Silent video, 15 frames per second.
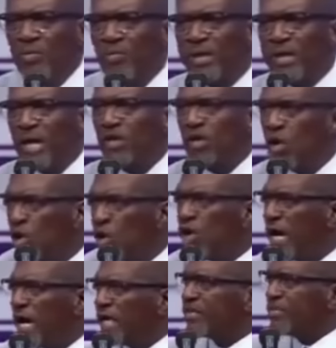Because
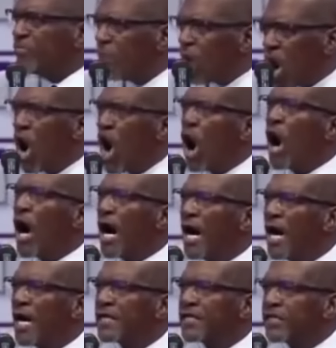who is
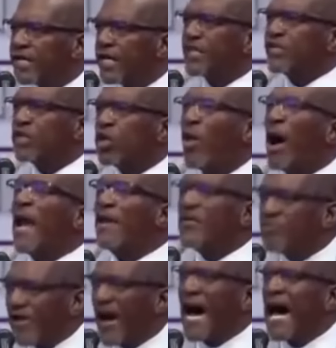more
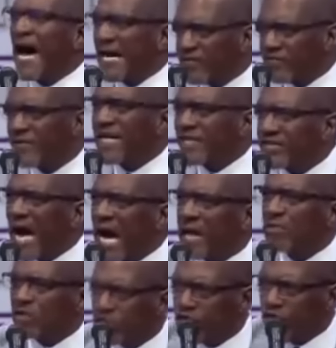disqualified than
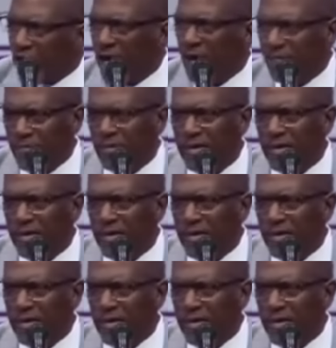Donald Trump?